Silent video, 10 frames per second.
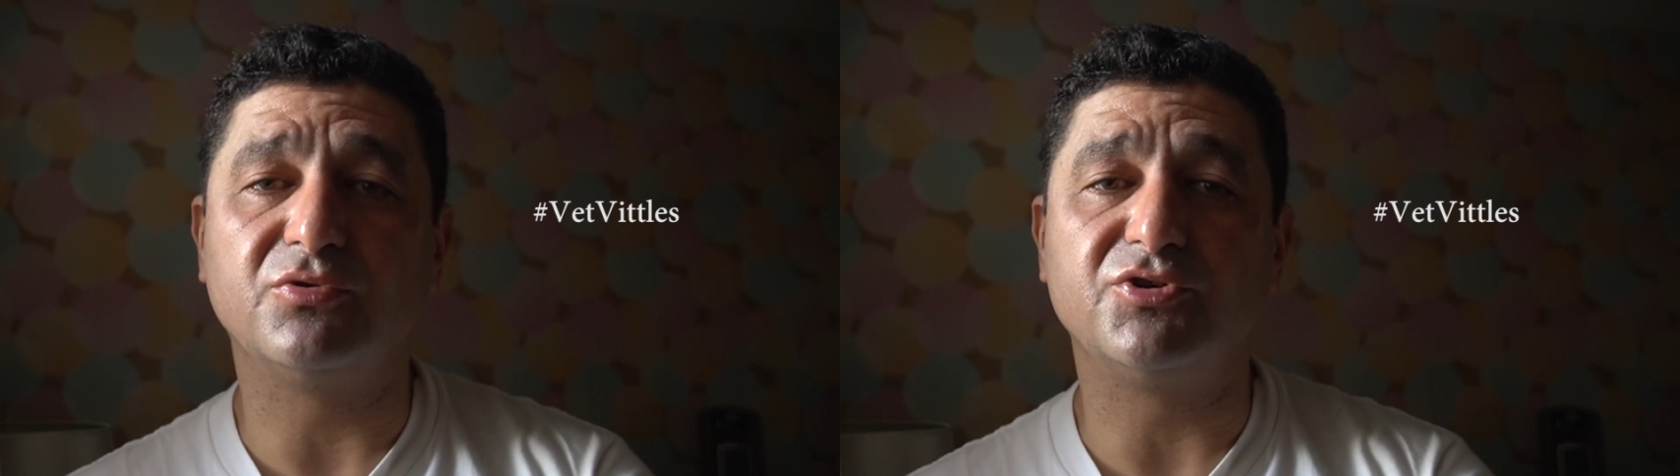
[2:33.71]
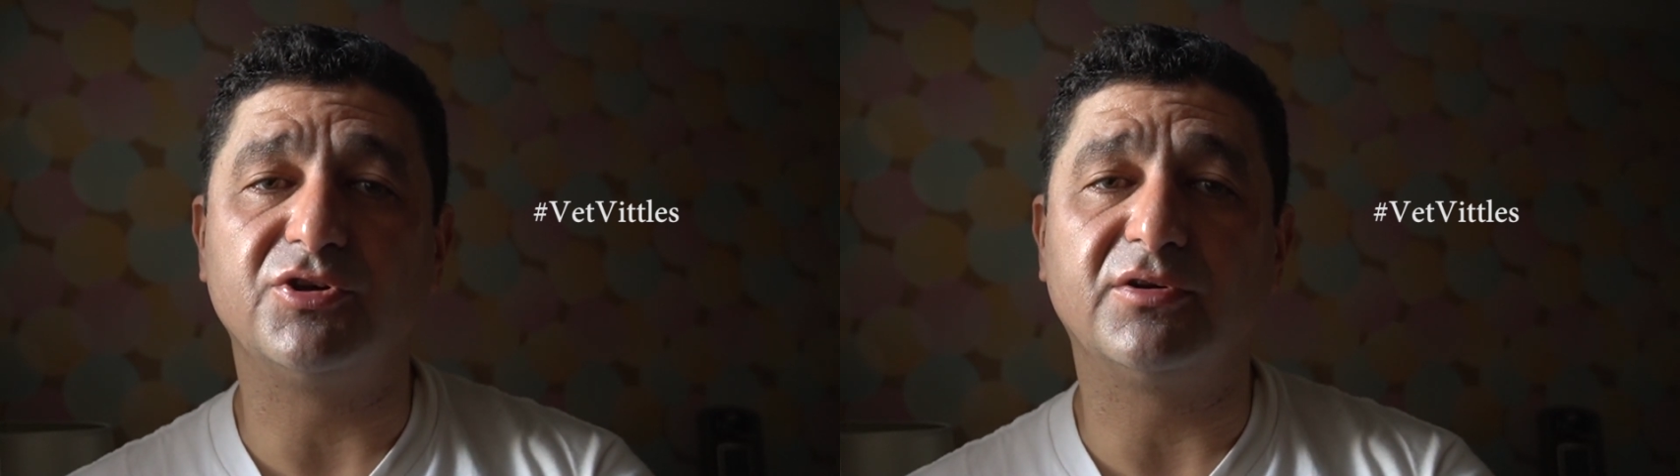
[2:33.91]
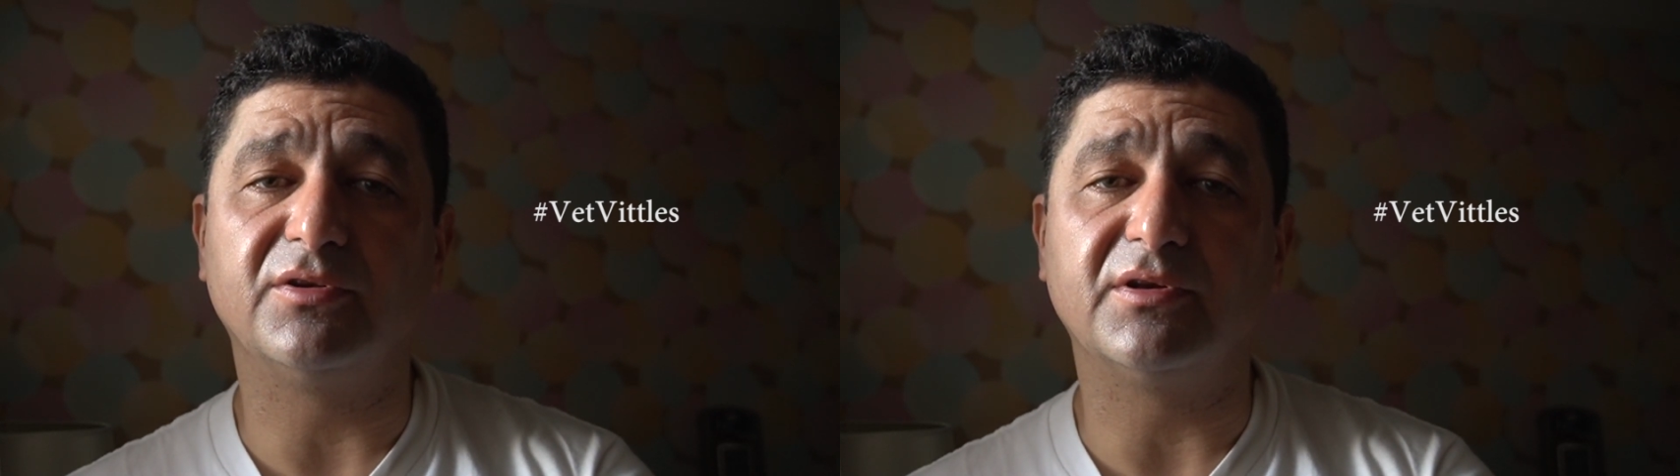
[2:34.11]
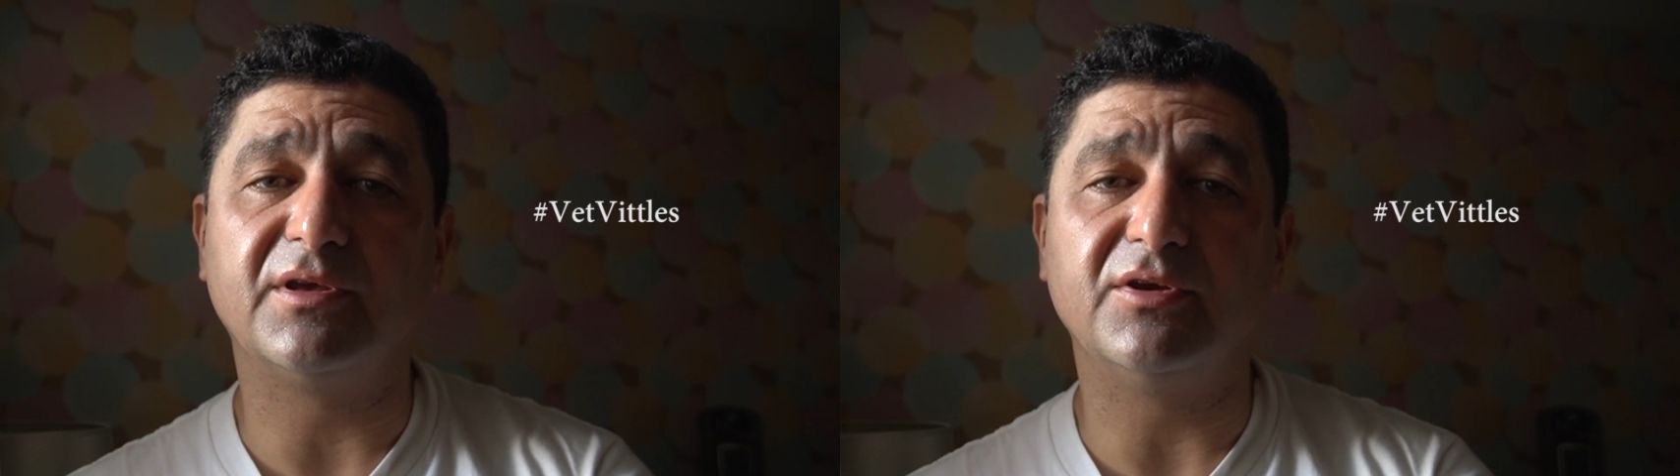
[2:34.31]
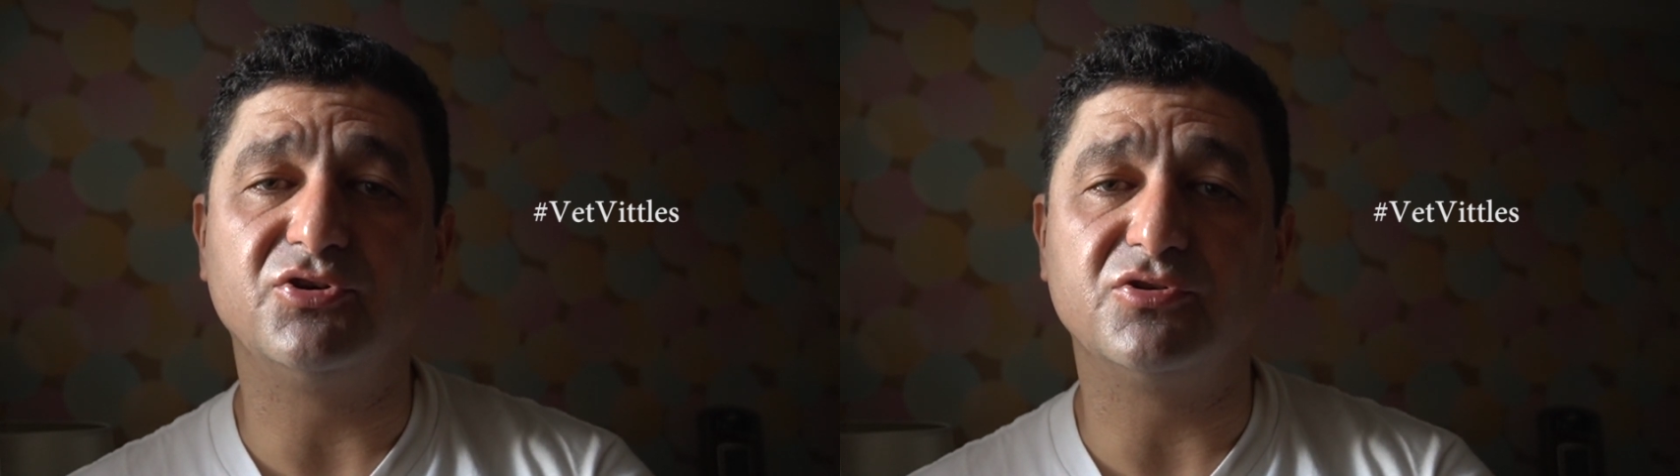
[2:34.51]
check the
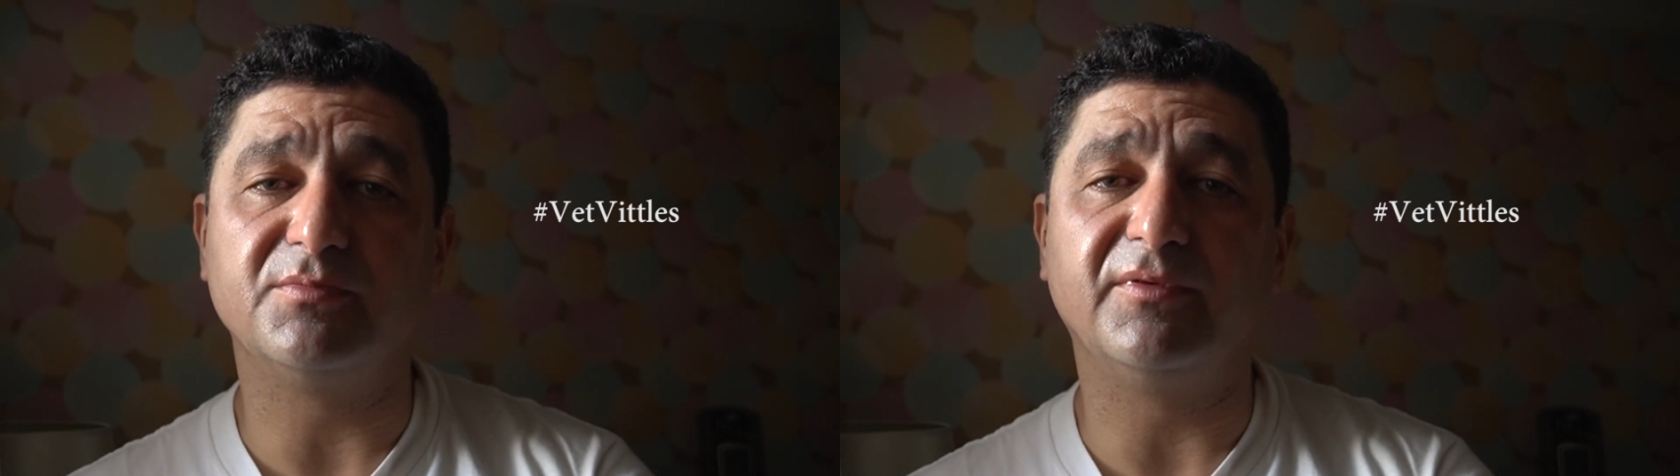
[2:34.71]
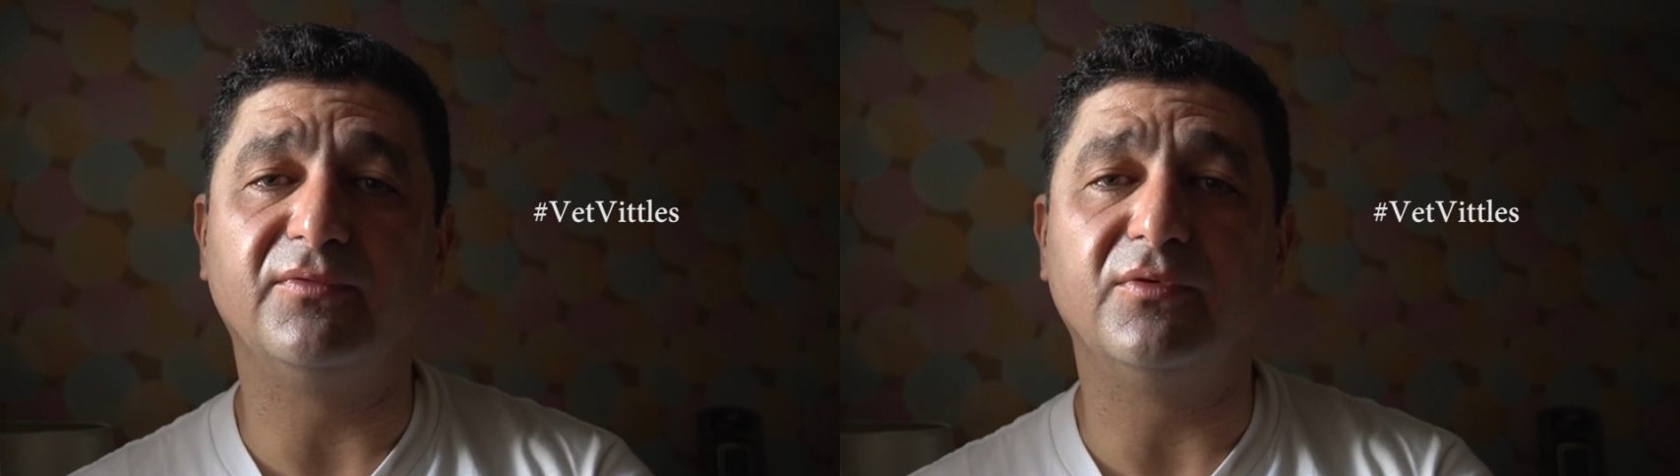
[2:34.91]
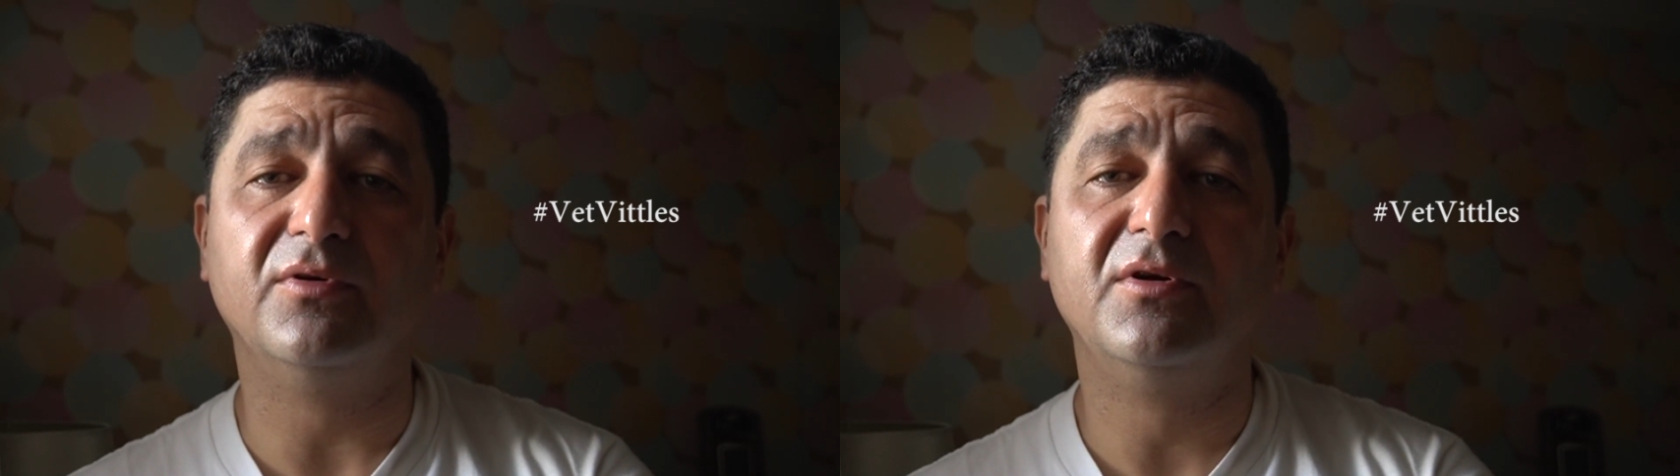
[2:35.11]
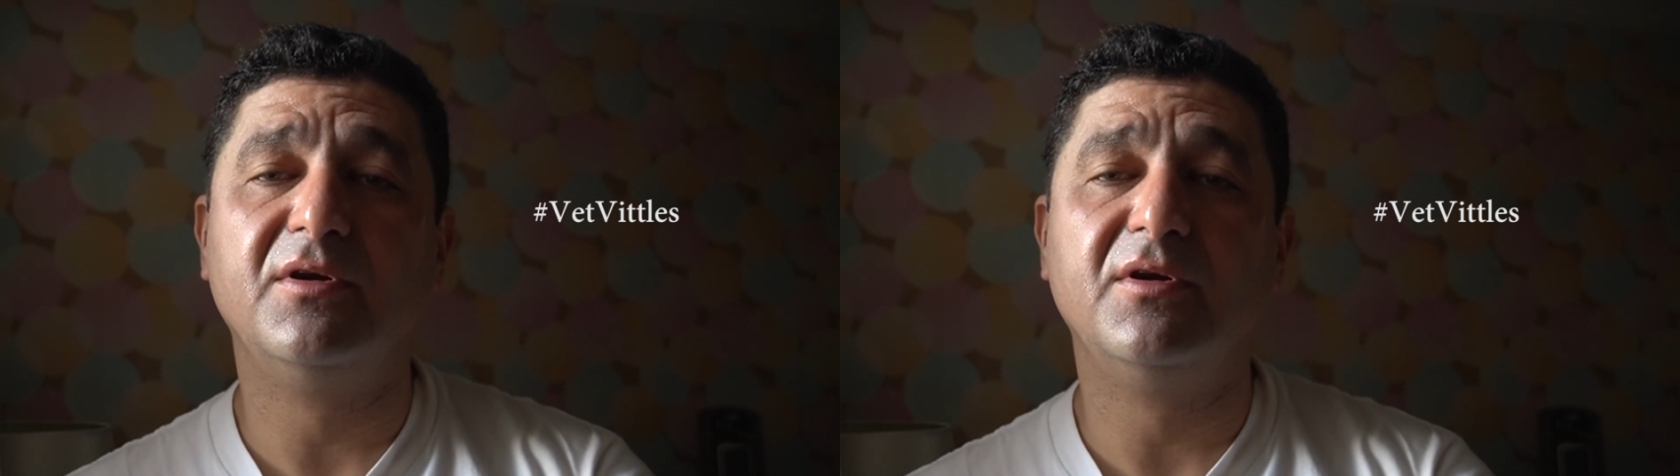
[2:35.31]
cages before